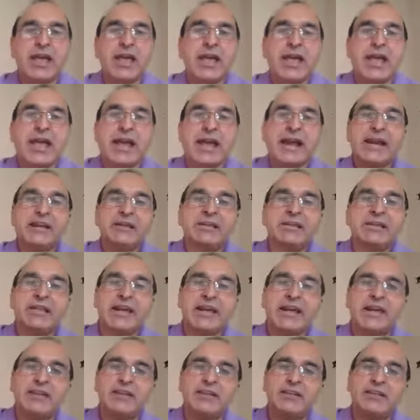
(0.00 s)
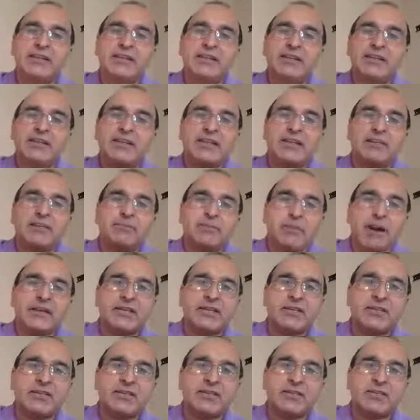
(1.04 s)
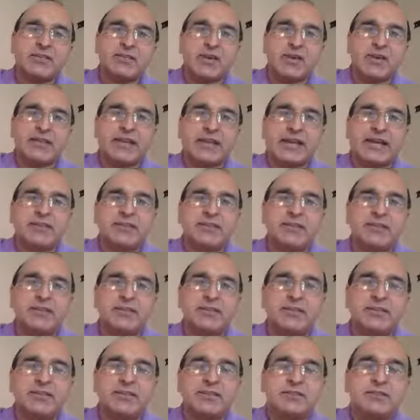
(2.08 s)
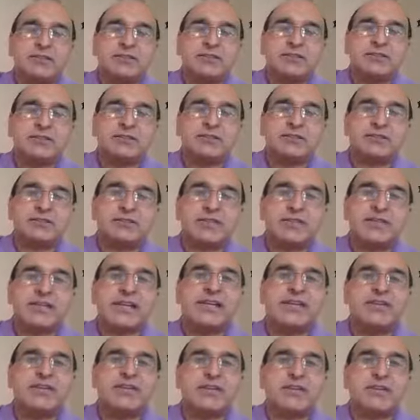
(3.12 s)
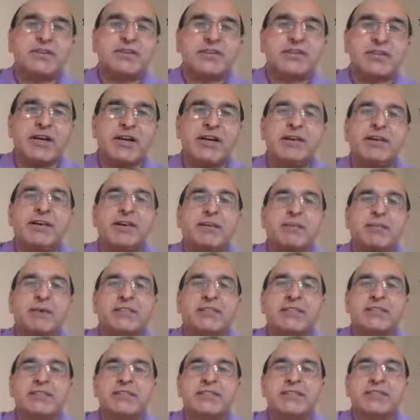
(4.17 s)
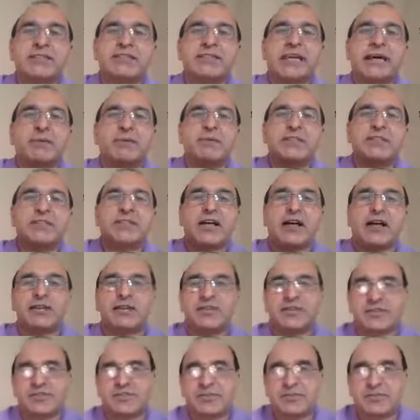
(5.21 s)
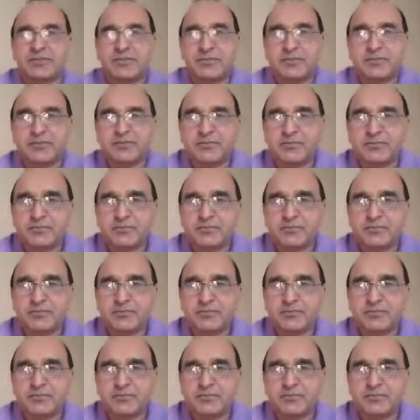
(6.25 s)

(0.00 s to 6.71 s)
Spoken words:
And then in Pakistan context, the dictionary which I recommend, that is Kitabistan dictionary.